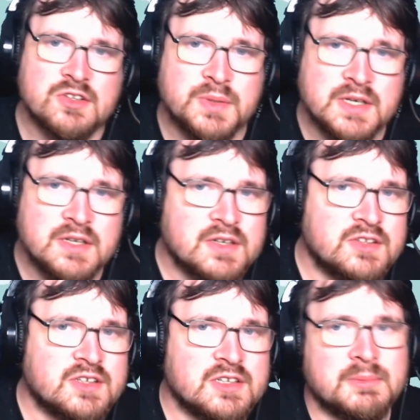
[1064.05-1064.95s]
one at
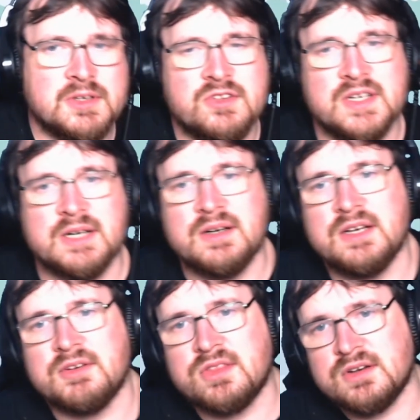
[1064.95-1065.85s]
90 kilometers an hour and the
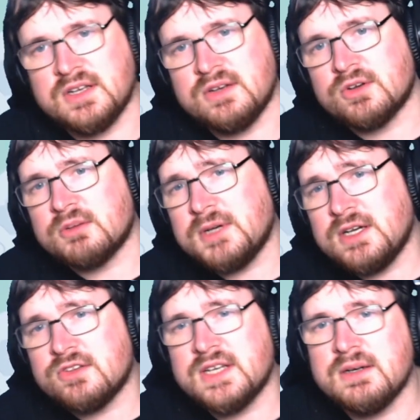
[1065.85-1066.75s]
other 30 nautical
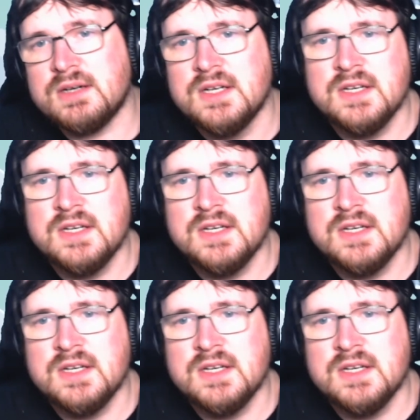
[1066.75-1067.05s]
miles an hour,